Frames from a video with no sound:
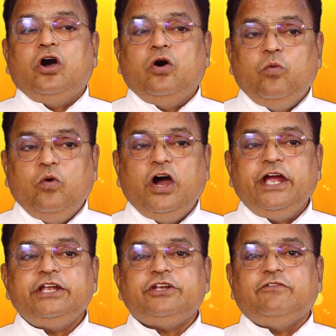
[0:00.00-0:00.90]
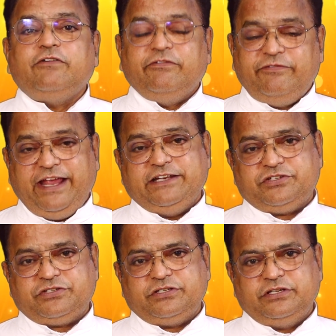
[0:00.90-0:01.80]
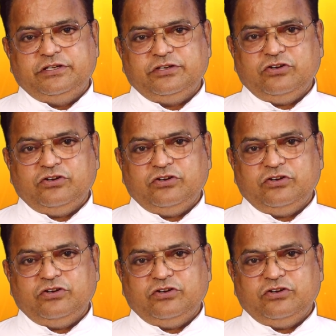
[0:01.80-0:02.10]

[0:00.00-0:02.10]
avoid of offense.